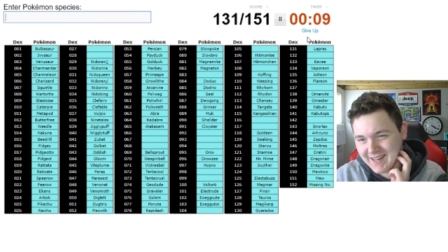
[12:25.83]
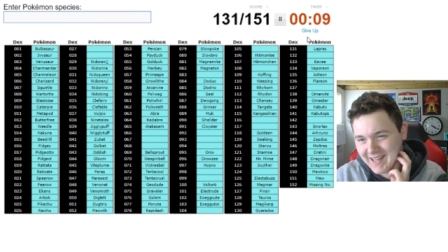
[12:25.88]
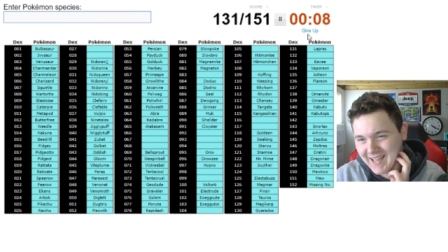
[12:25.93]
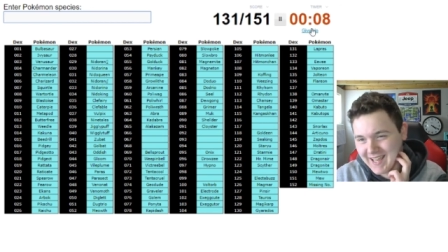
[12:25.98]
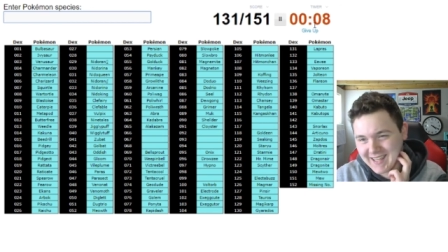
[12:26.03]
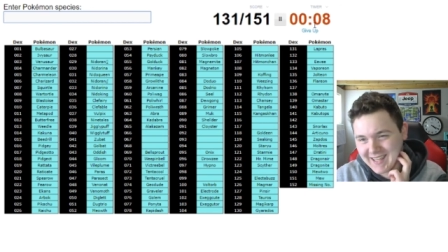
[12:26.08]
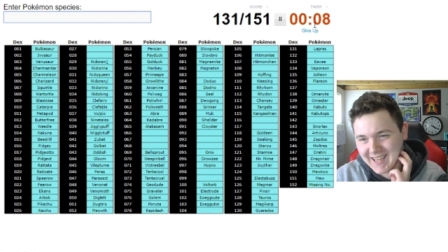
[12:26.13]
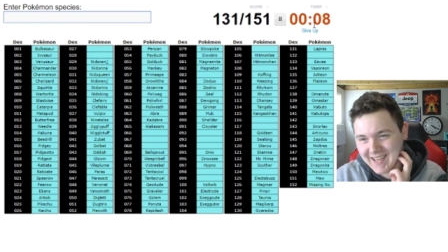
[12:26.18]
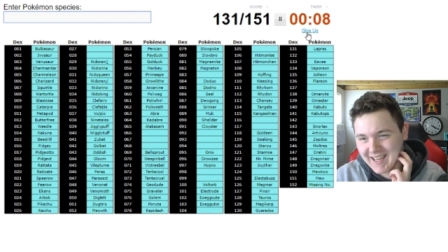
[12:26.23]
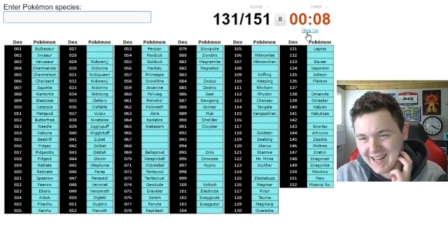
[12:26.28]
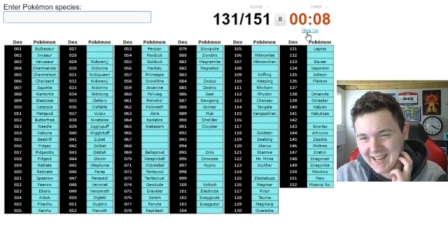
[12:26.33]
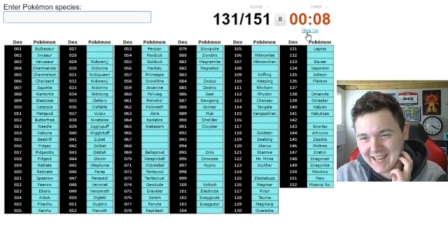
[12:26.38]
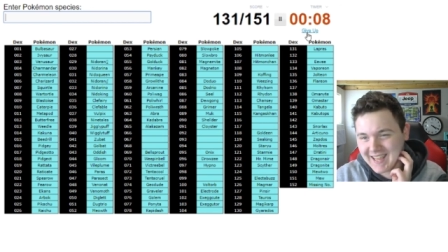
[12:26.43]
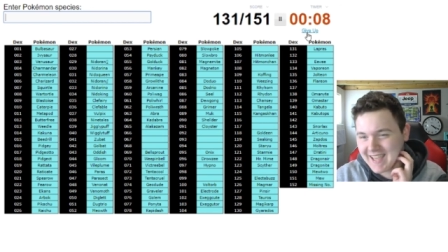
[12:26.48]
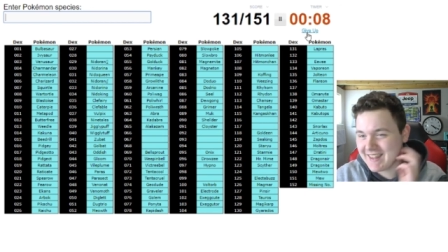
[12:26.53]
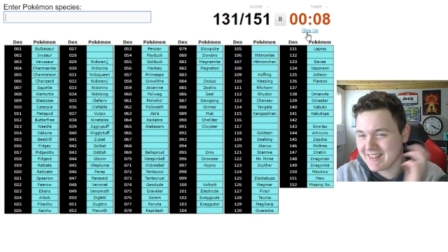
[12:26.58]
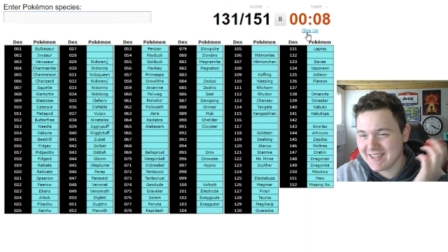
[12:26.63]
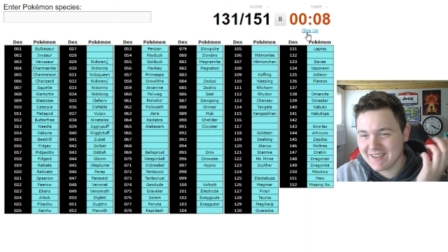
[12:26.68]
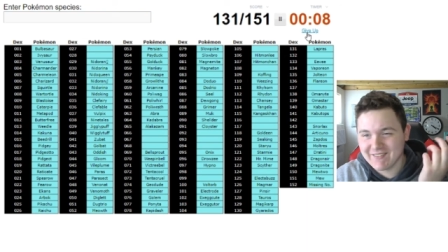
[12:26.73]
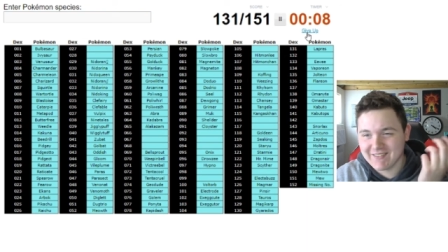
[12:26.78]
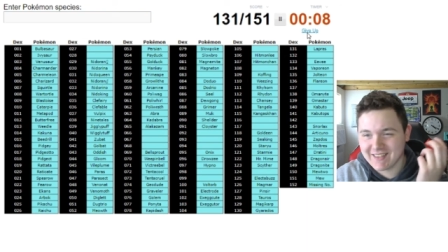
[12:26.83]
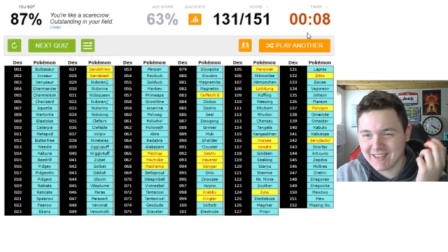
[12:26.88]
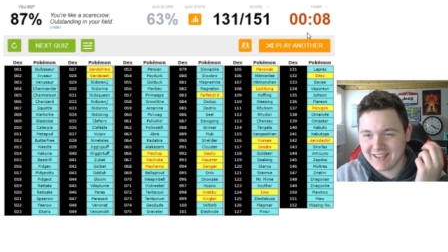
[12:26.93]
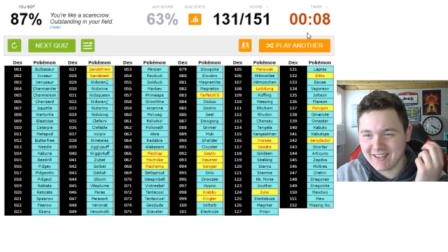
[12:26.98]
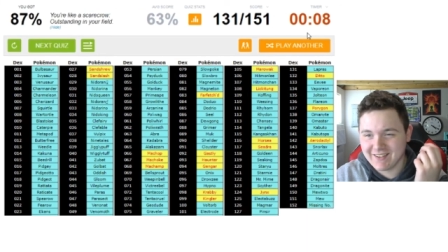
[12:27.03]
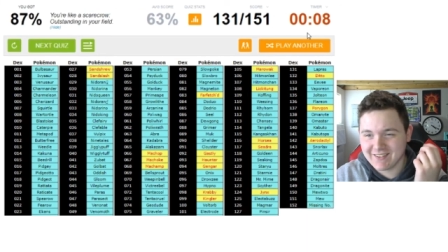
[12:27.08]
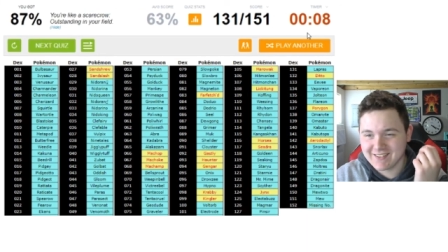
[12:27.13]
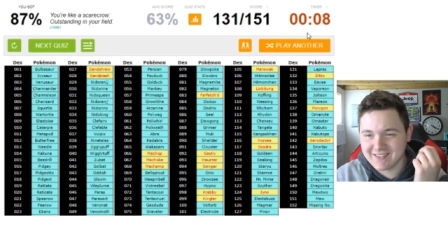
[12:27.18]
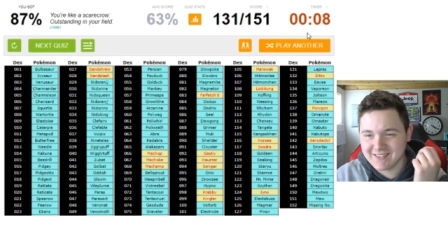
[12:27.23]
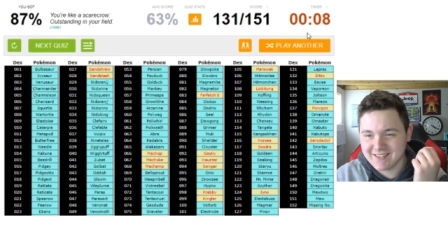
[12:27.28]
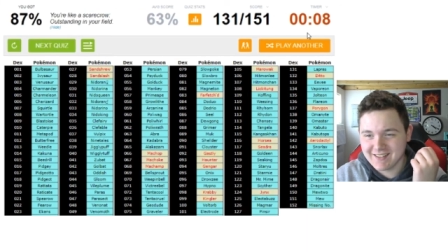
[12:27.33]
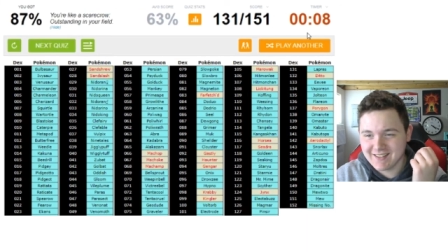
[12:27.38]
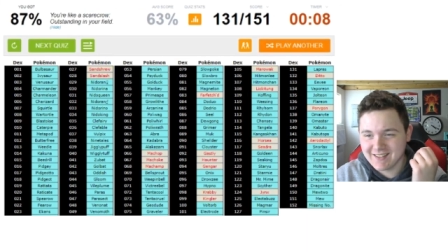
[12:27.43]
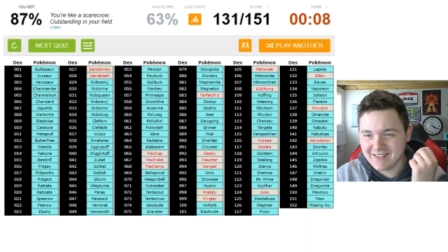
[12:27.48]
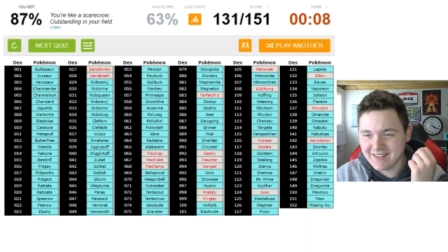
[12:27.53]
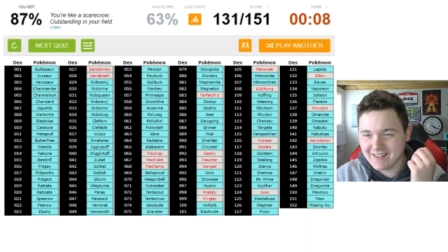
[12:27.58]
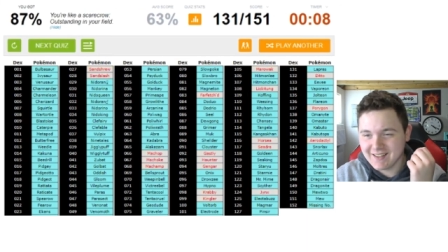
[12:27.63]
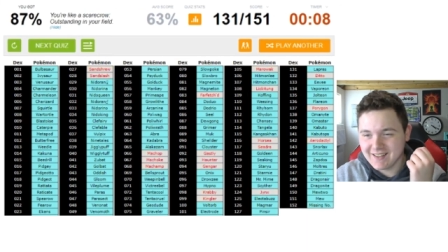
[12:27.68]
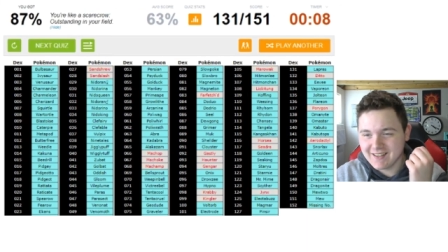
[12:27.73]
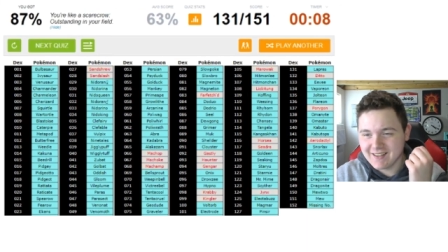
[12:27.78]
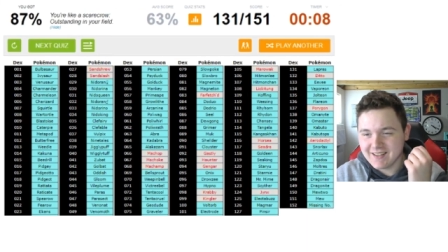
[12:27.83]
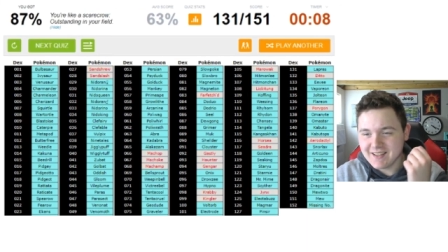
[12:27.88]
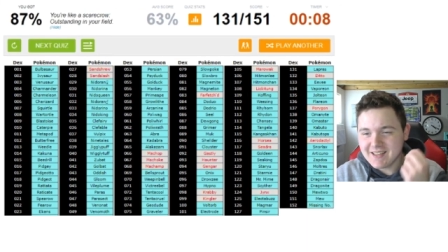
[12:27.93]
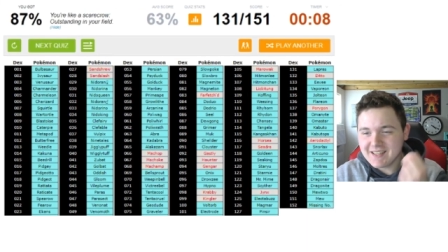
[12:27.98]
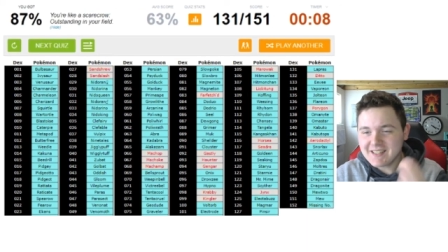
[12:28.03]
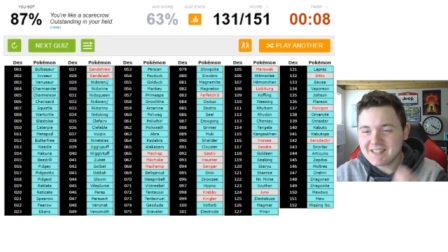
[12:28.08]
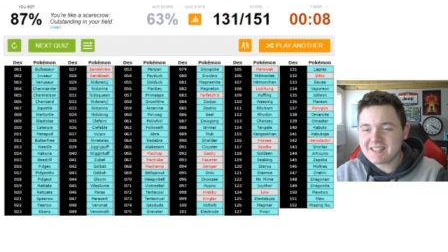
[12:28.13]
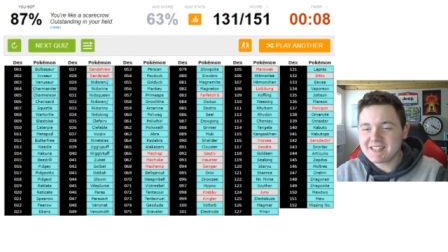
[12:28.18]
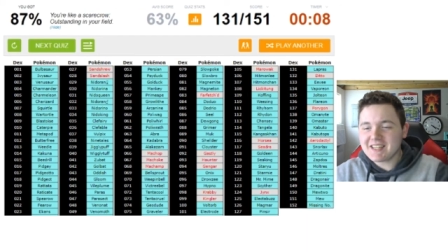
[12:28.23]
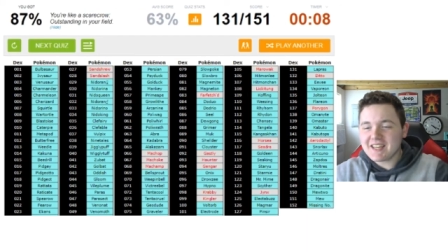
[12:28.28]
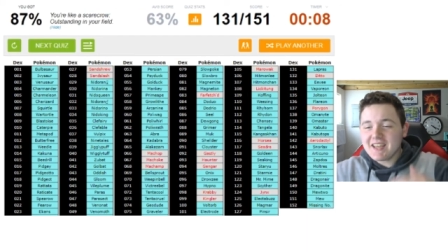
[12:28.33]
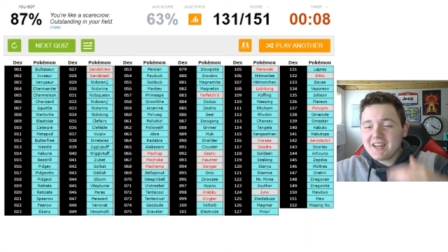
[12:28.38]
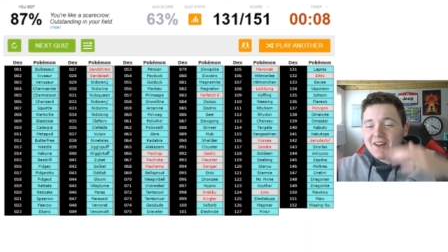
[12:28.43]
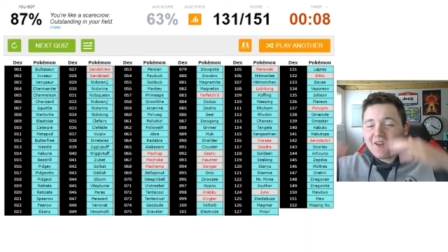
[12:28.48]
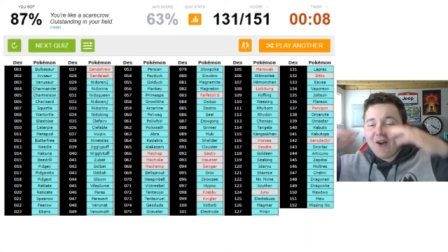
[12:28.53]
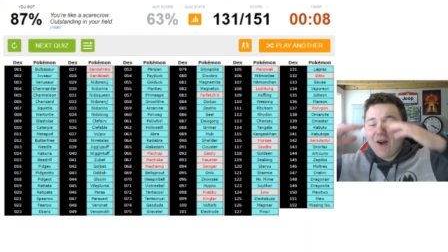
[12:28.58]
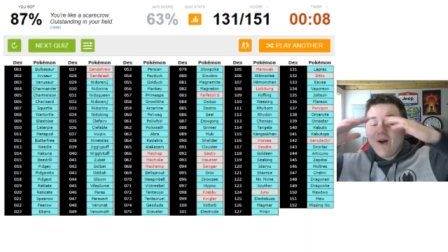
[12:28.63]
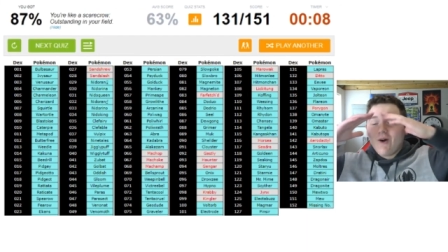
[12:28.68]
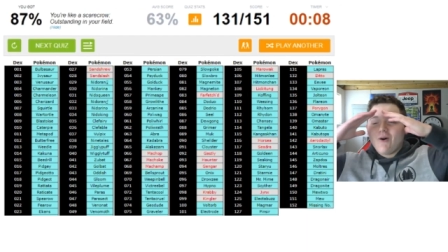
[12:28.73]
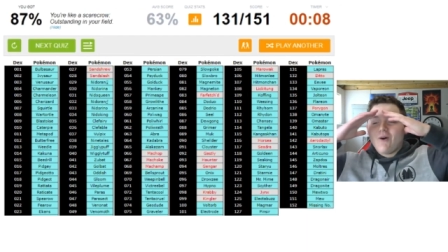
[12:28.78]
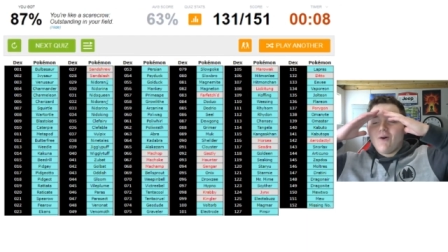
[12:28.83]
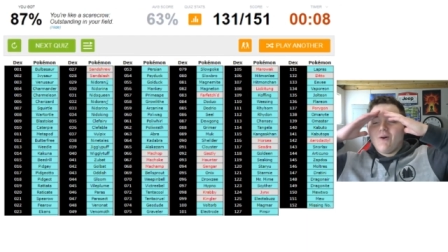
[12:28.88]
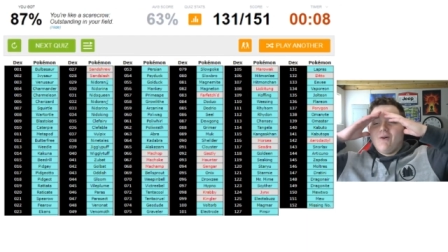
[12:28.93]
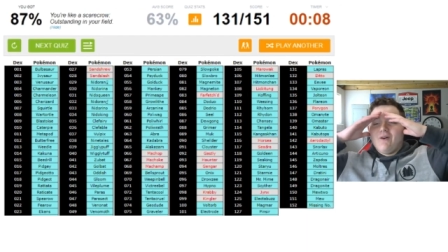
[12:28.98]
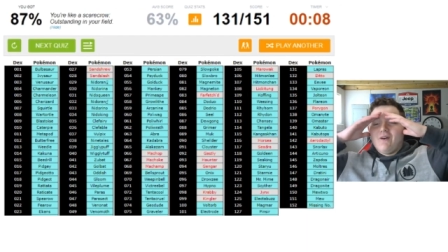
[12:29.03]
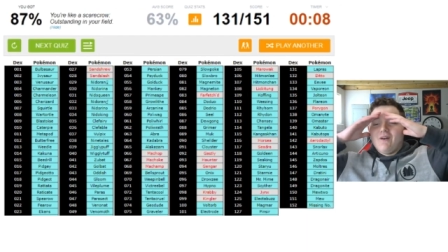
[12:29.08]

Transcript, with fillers: I can't think of anything else. Ditto!